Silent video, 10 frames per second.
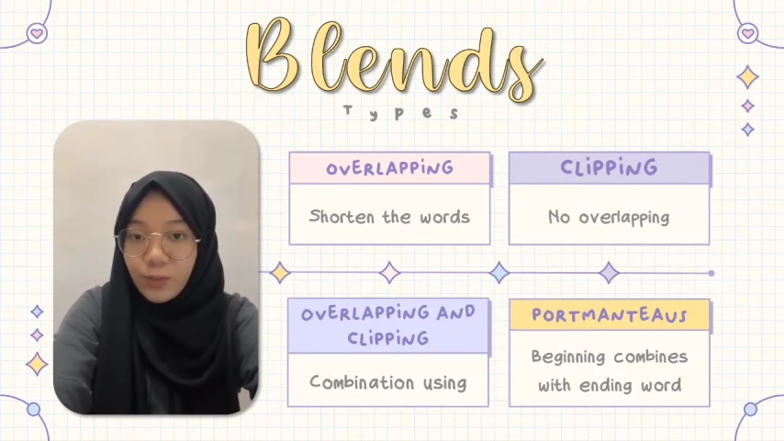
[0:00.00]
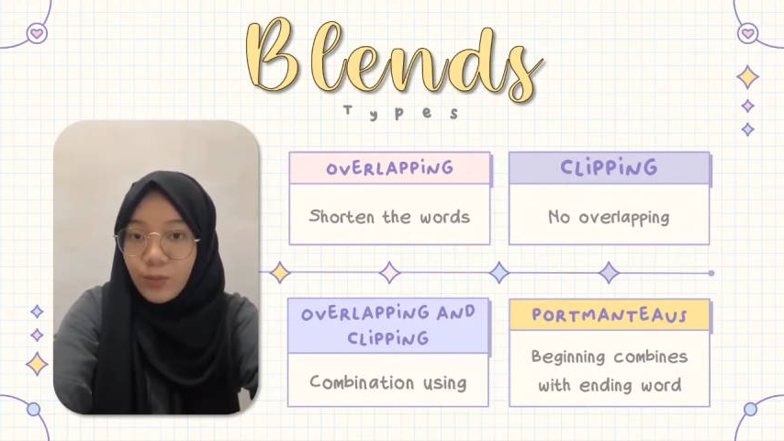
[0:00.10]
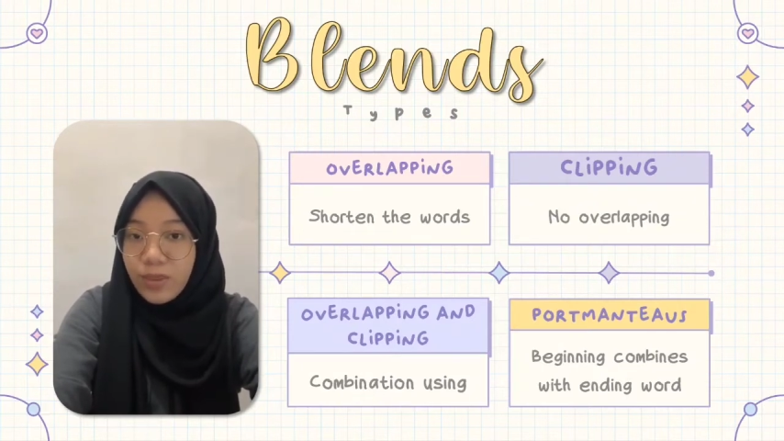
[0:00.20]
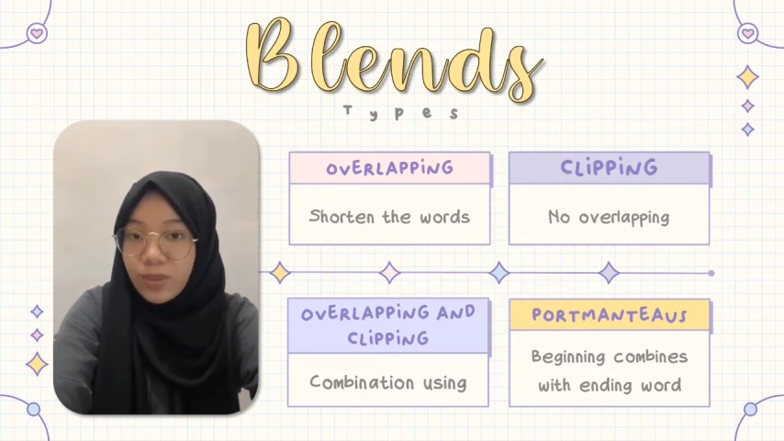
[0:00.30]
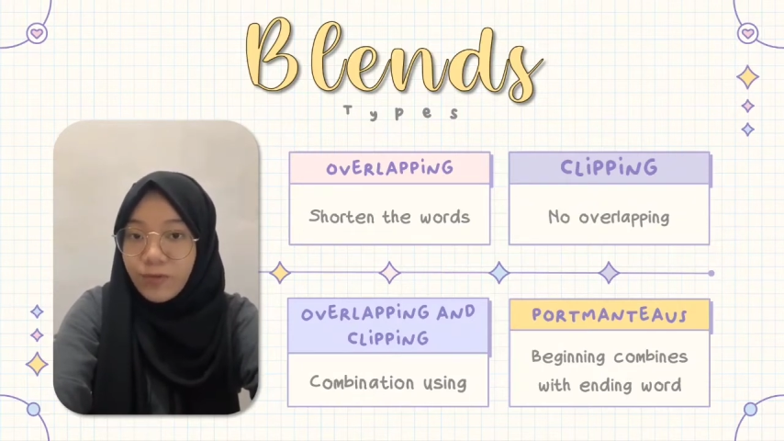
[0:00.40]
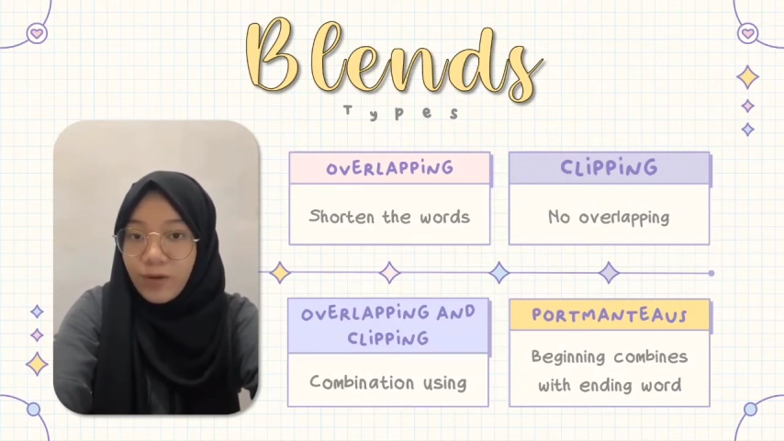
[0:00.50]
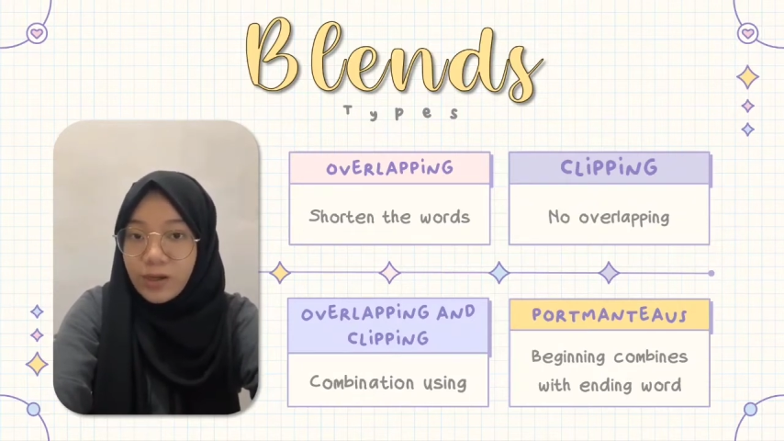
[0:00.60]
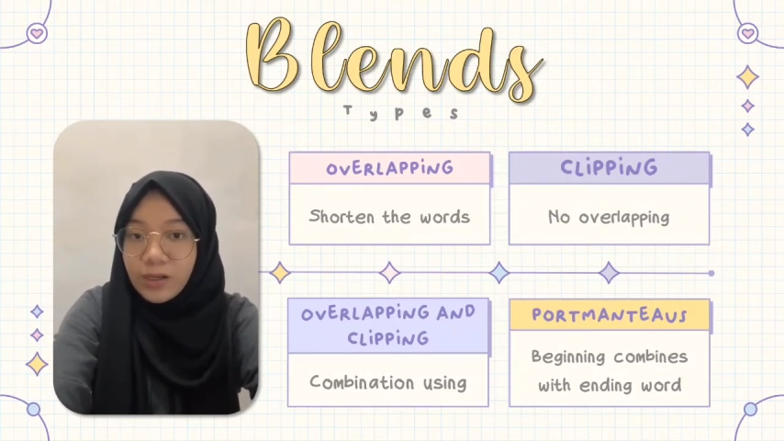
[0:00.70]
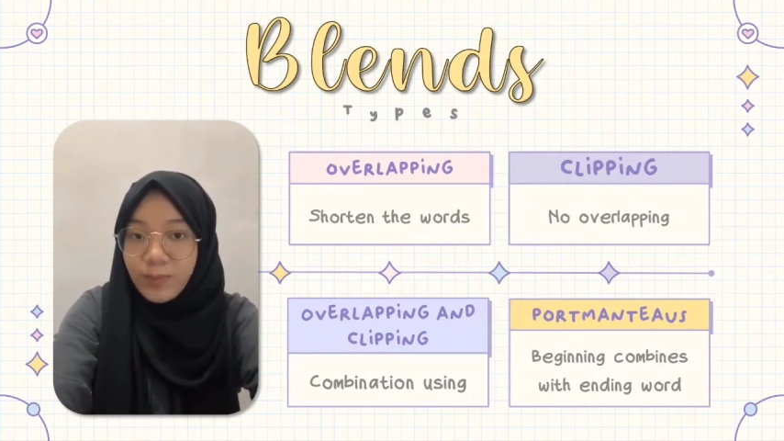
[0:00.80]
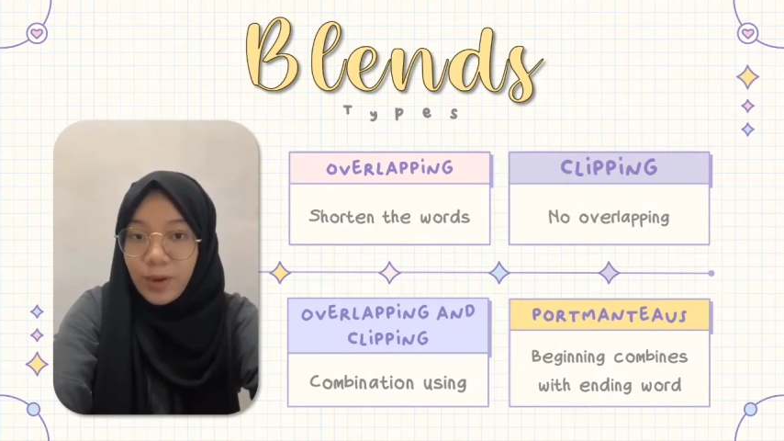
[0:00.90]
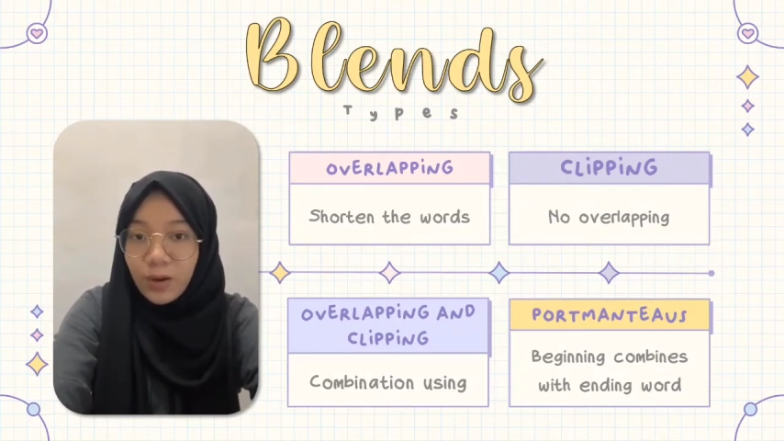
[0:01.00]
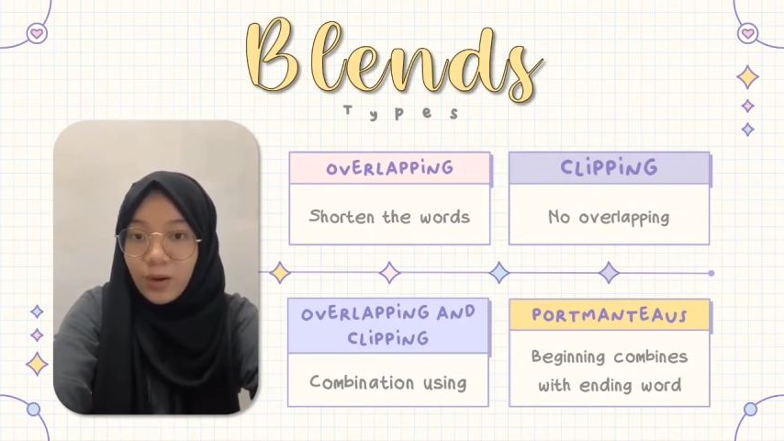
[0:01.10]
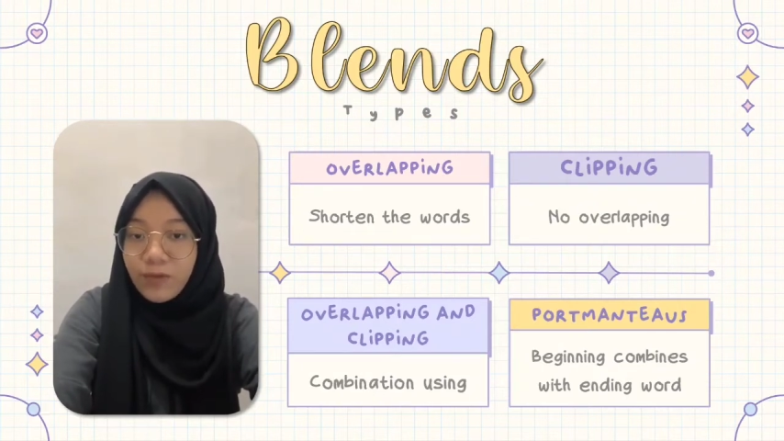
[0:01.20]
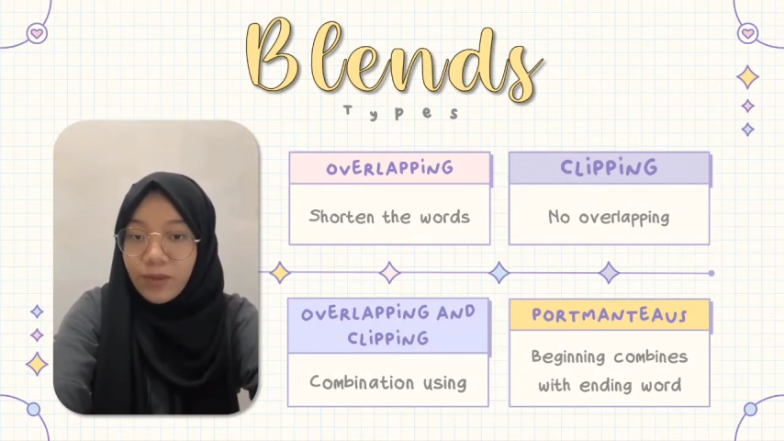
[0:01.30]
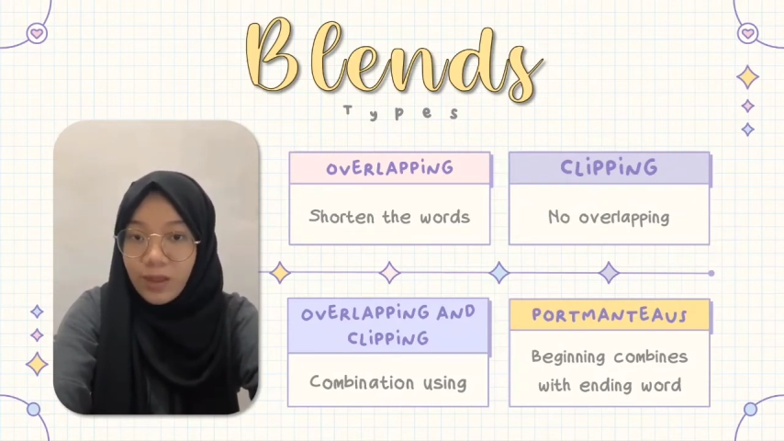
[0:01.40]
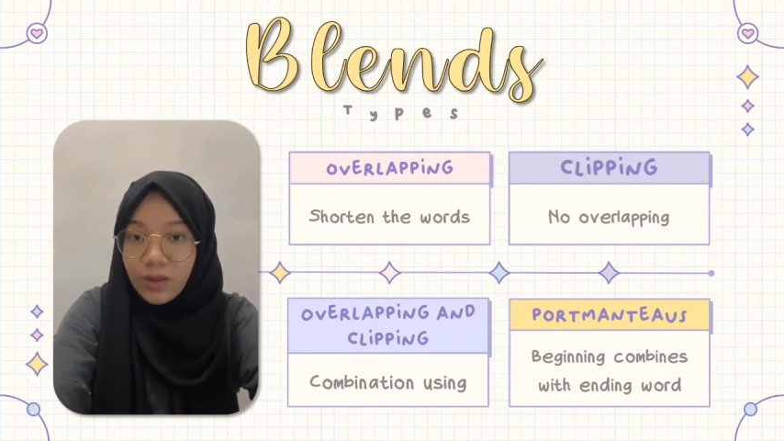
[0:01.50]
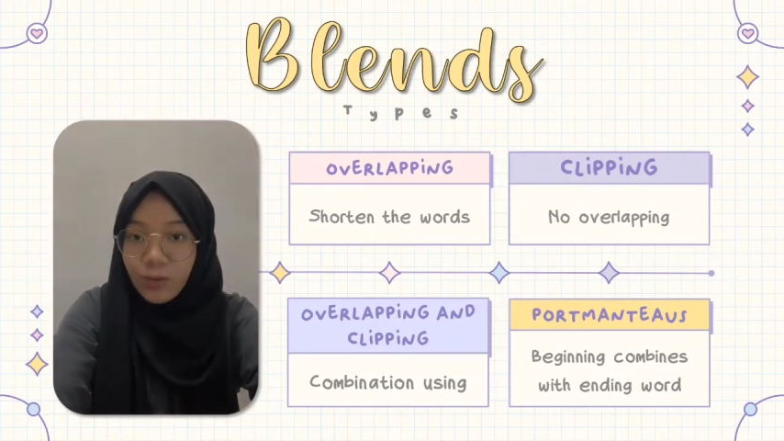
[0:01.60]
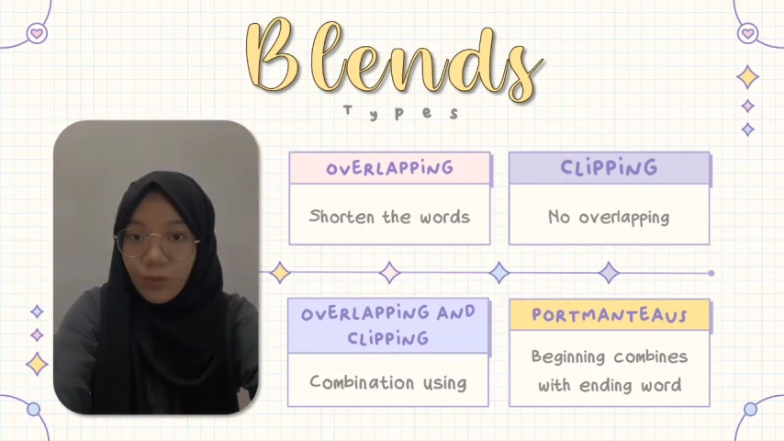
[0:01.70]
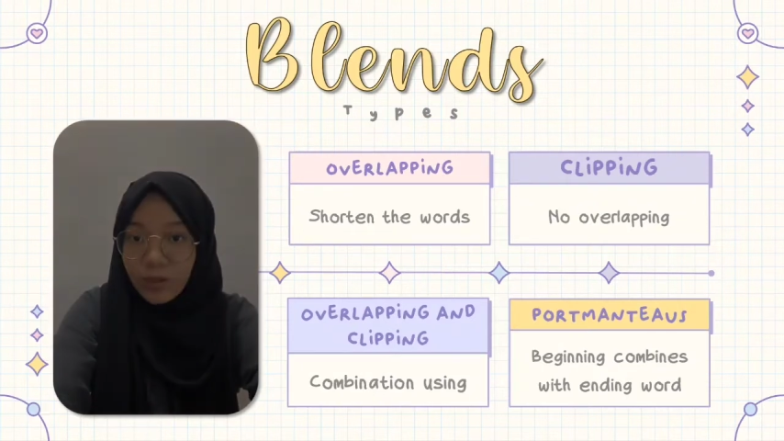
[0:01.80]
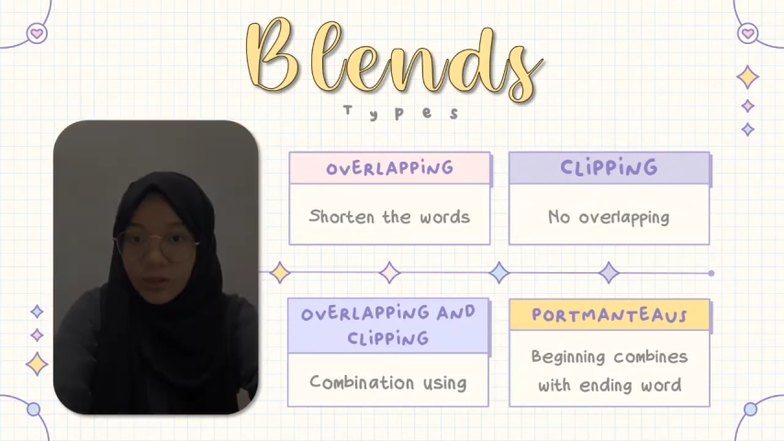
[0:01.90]
with the final part of another
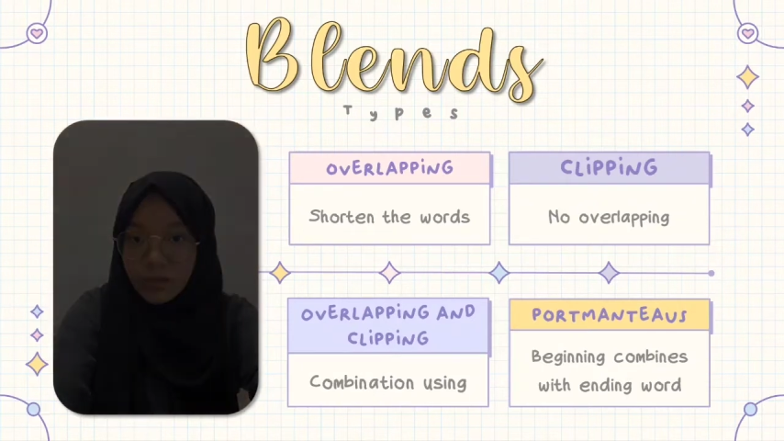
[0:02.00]
word.